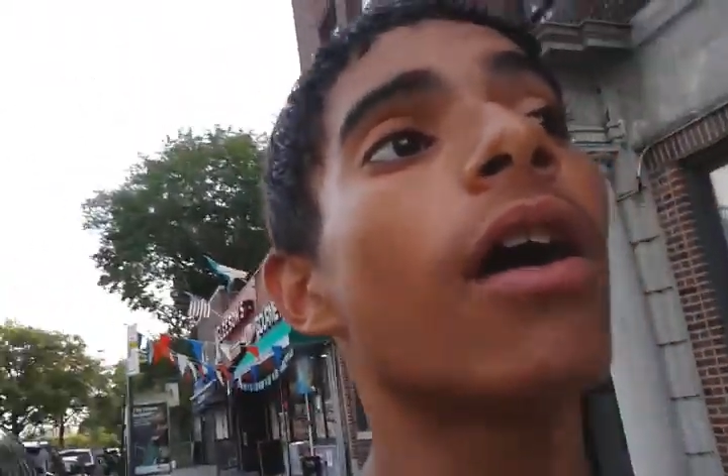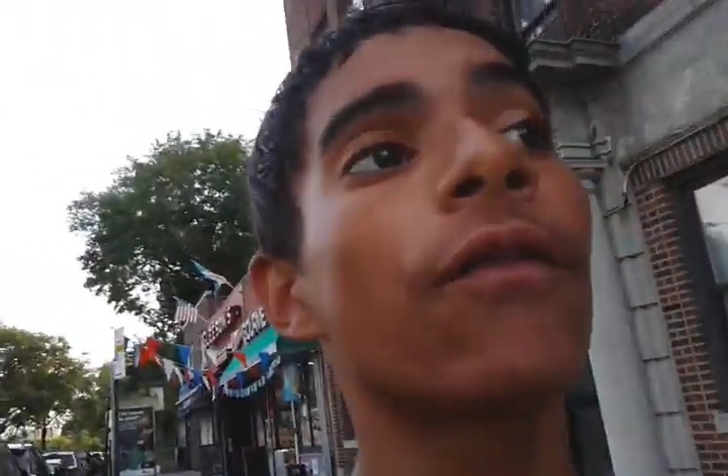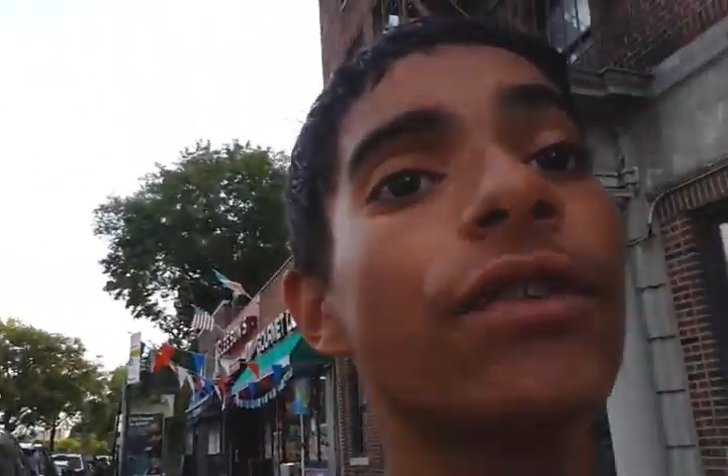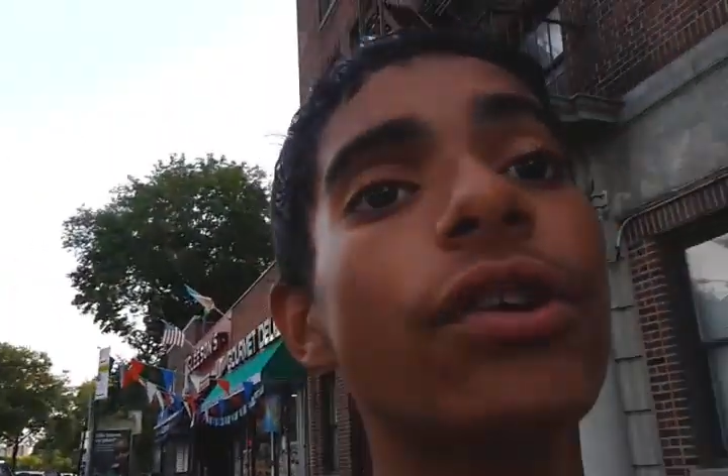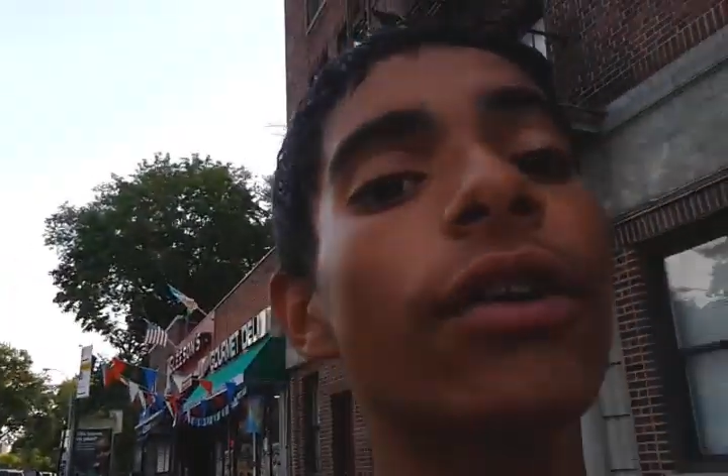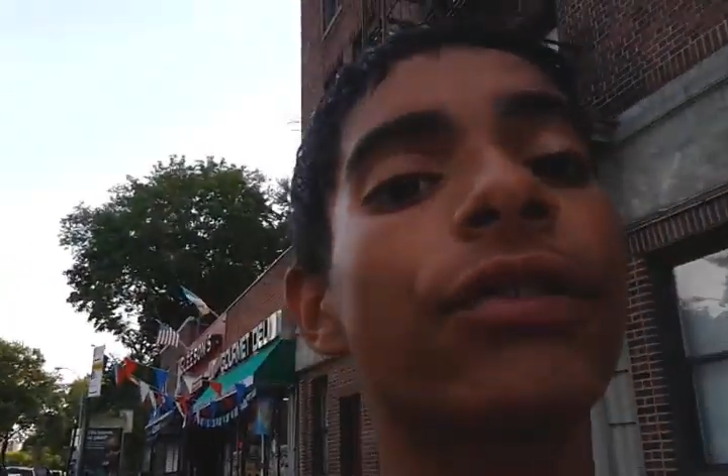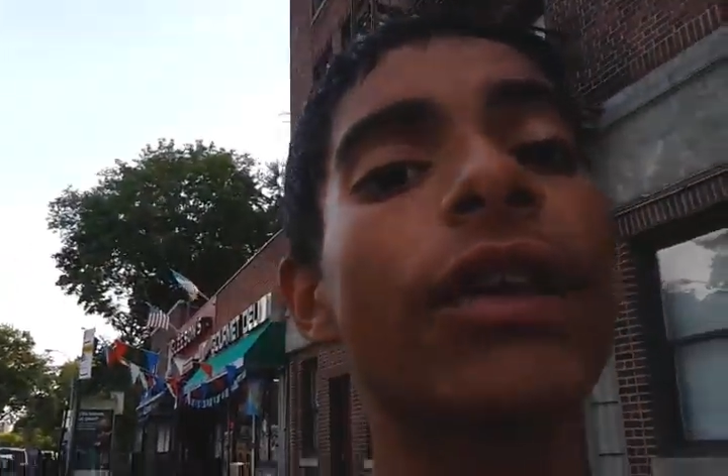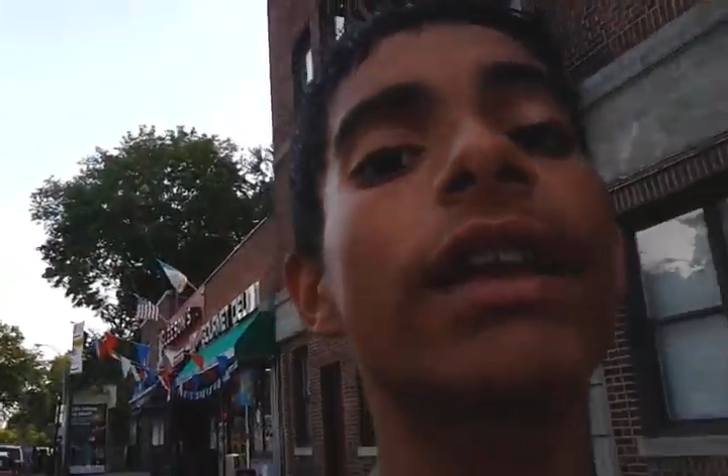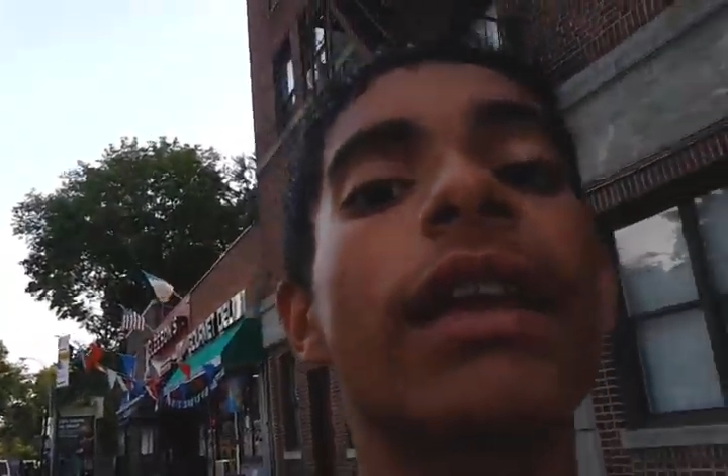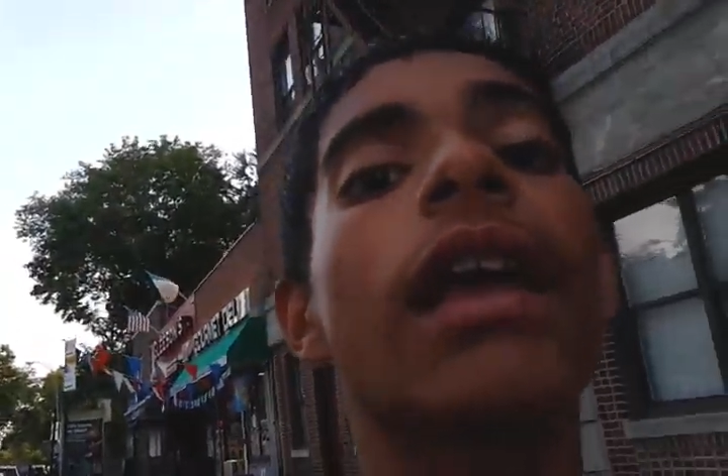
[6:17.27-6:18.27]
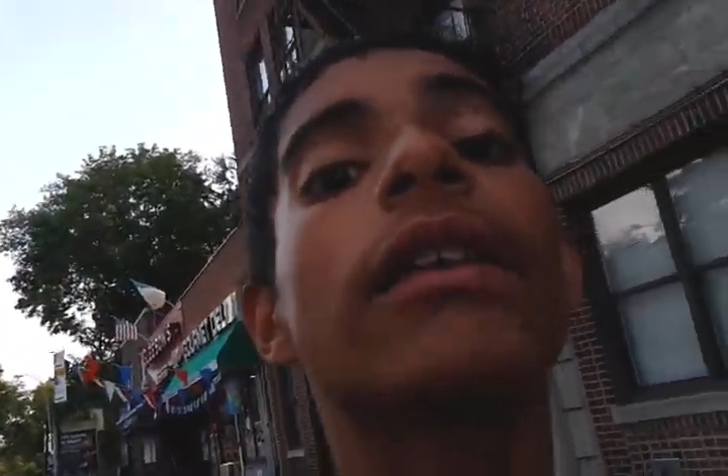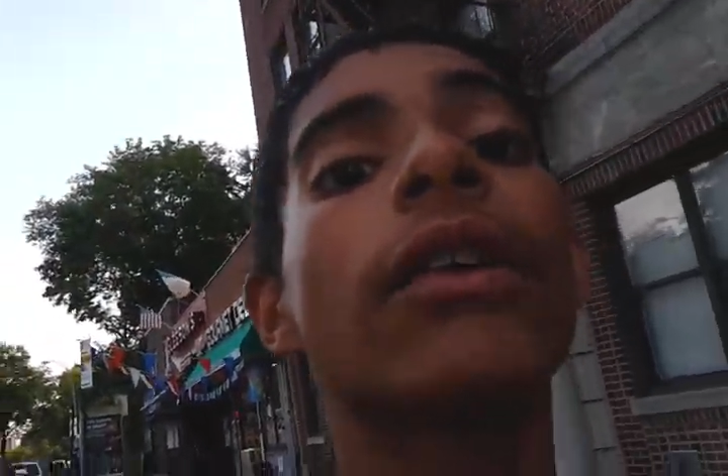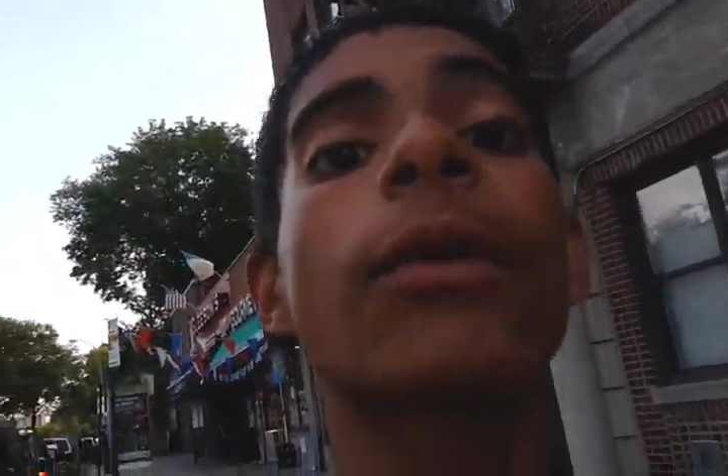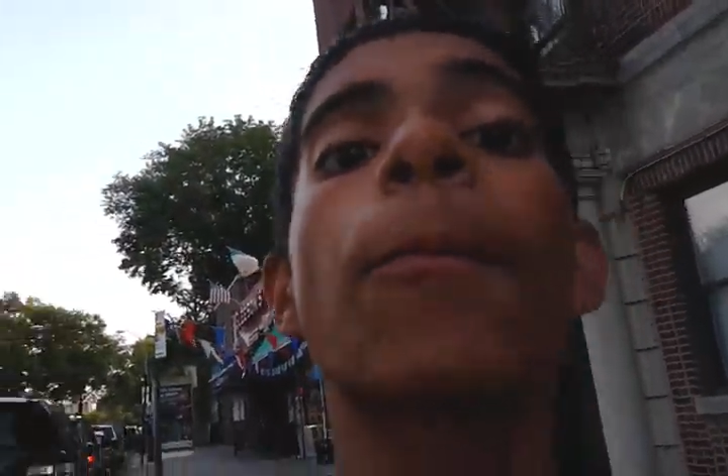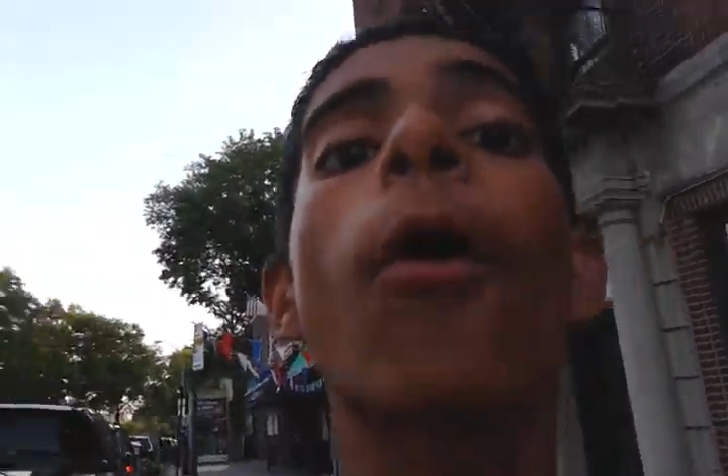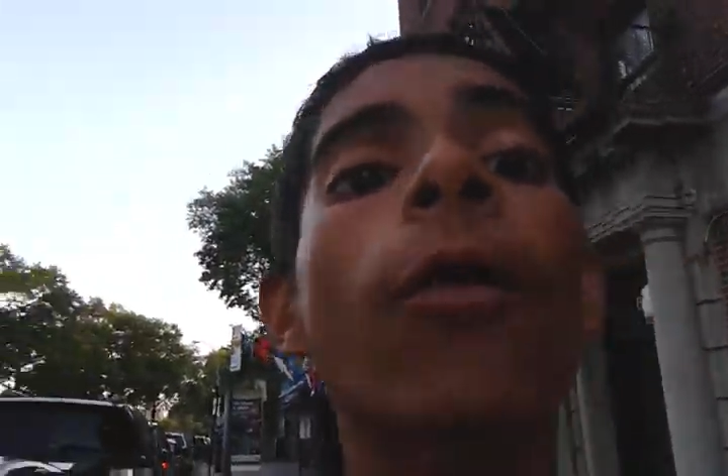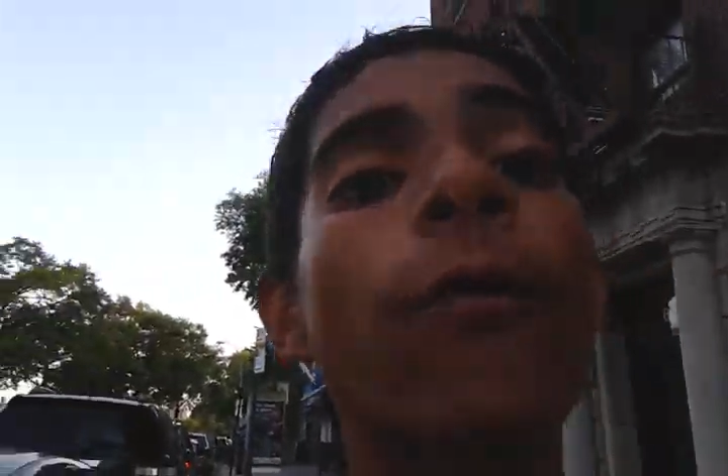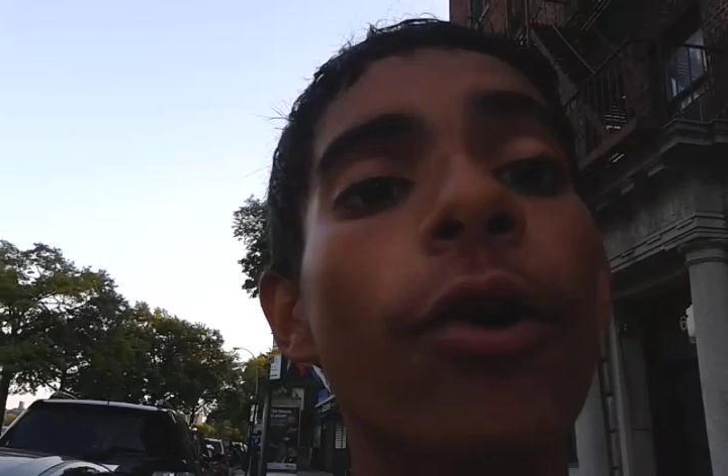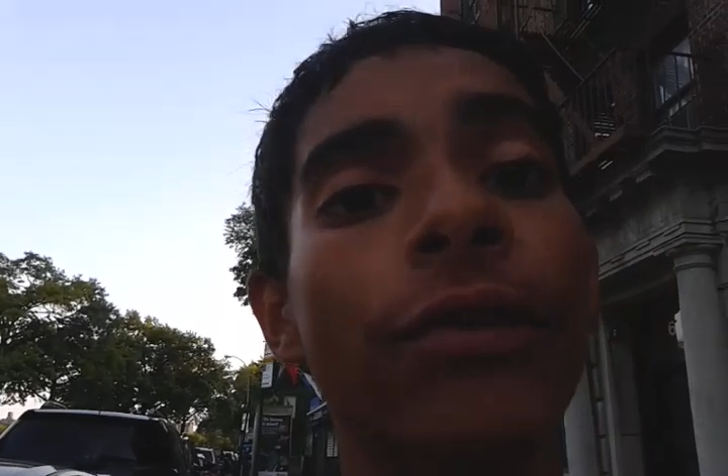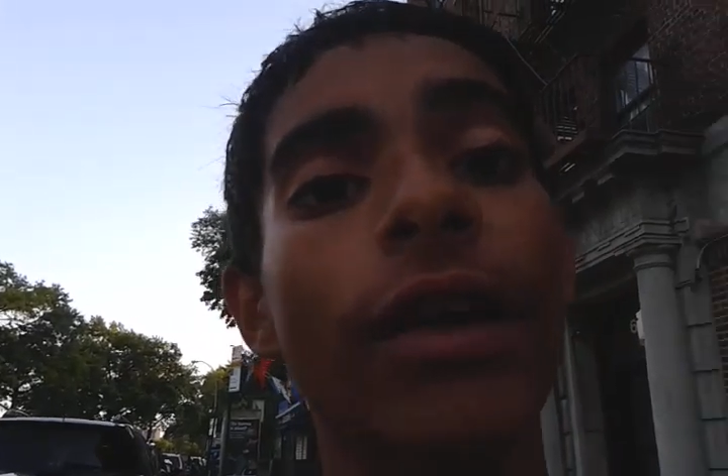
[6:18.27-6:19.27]
of New York City, there's a polar,
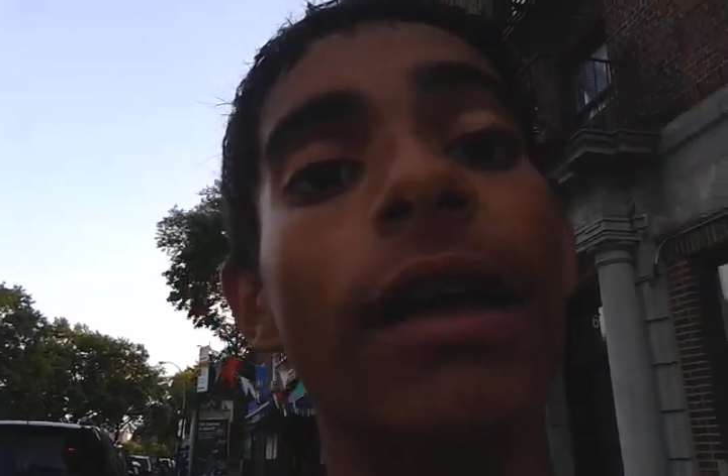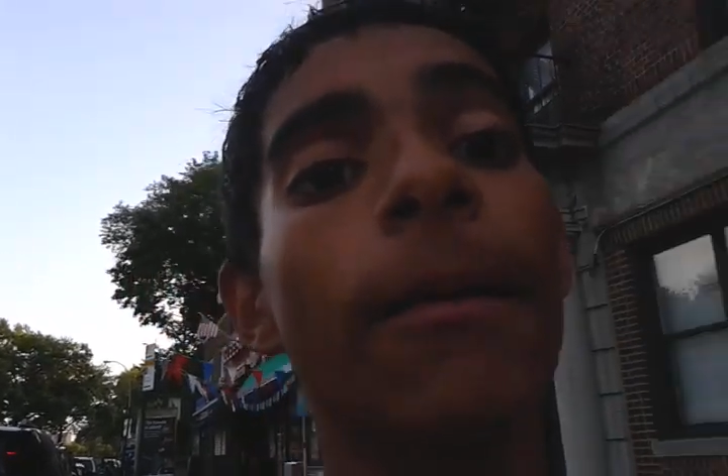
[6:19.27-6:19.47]
vortex,